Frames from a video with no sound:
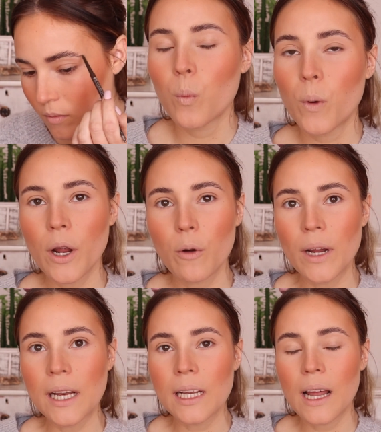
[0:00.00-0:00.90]
What I
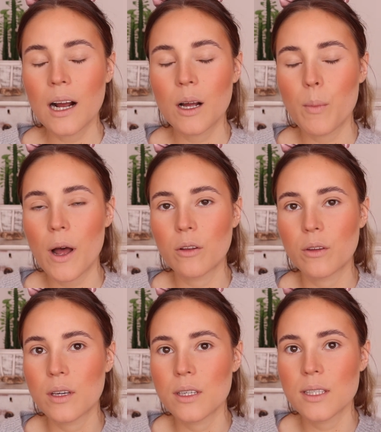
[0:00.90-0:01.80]
really like
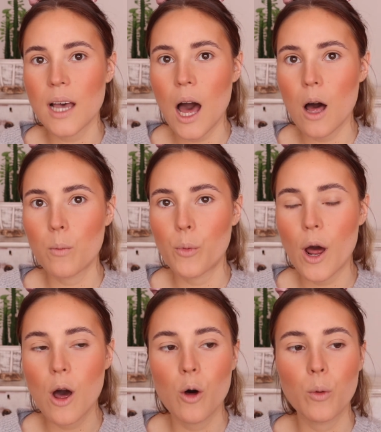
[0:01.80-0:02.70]
about this
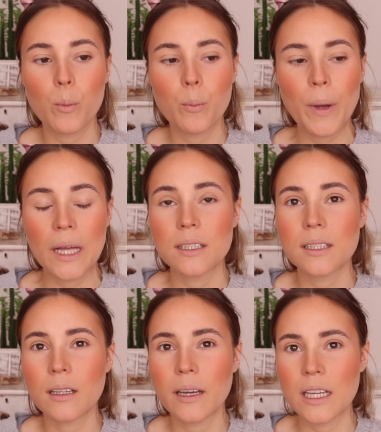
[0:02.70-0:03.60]
eyebrow
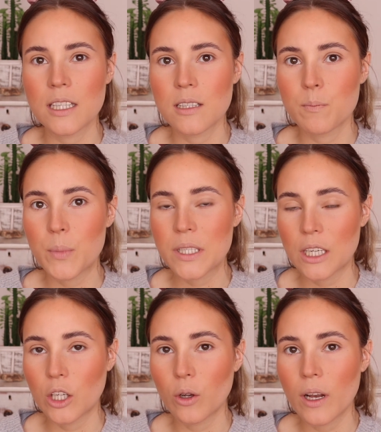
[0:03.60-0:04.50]
pencil in
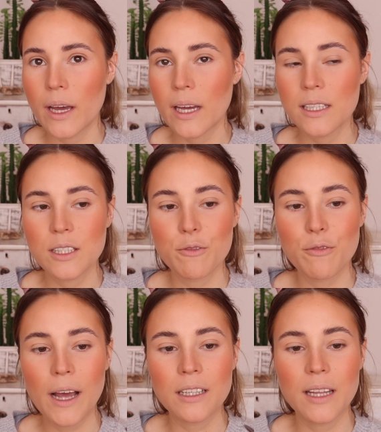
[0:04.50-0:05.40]
particular is the
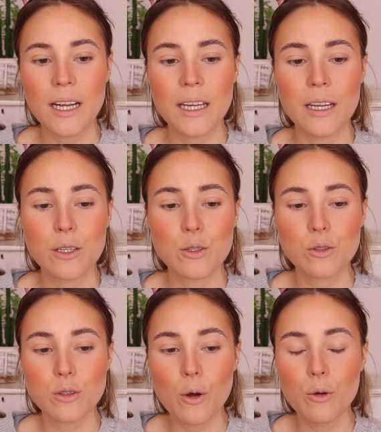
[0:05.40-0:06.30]
fact that it is
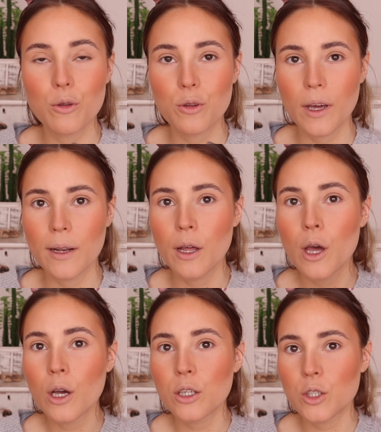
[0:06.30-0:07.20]
so thin,
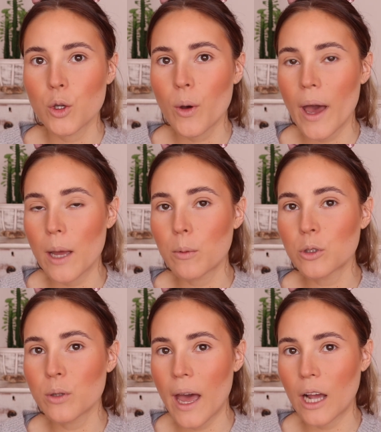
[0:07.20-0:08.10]
so you are able
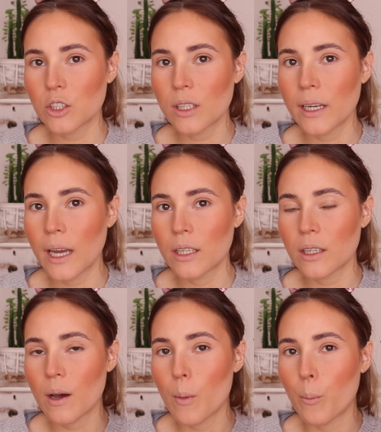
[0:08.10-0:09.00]
to actually get
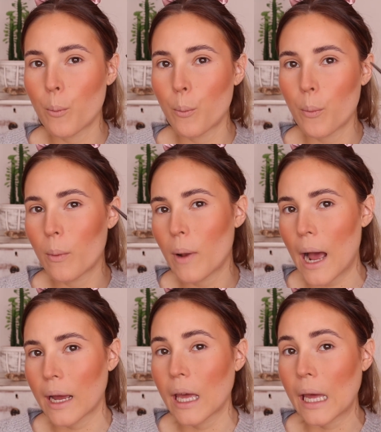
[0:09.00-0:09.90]

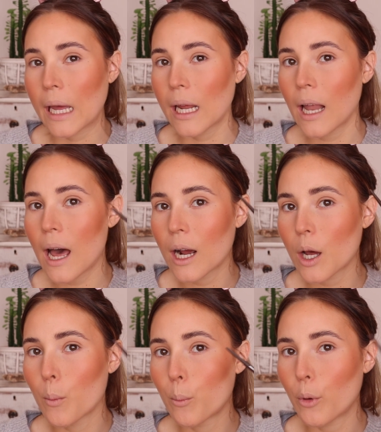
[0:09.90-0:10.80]
like hair-like
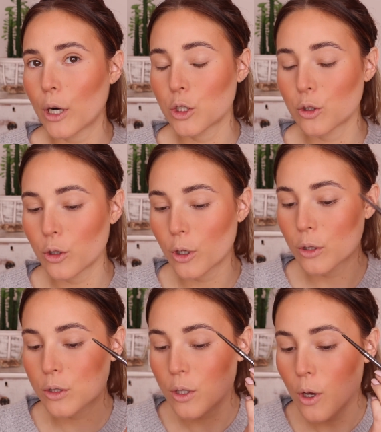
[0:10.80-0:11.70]
brush
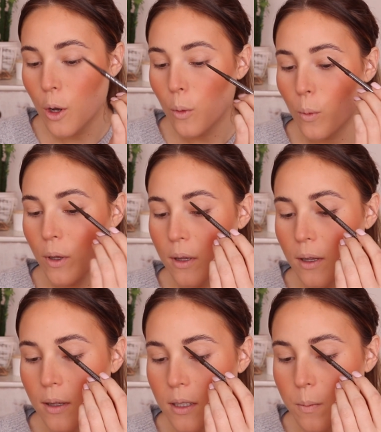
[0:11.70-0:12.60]
strokes with
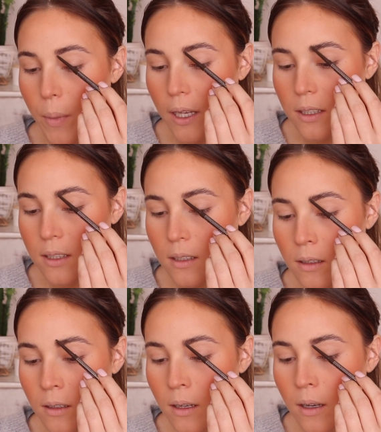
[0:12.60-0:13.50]
this
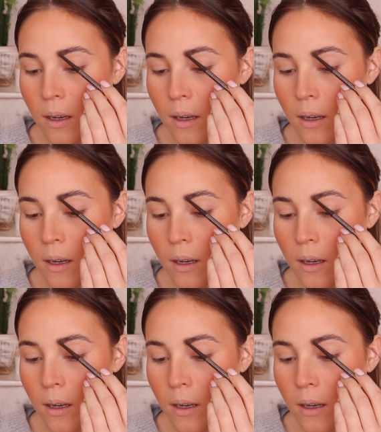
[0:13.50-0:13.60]
pencil.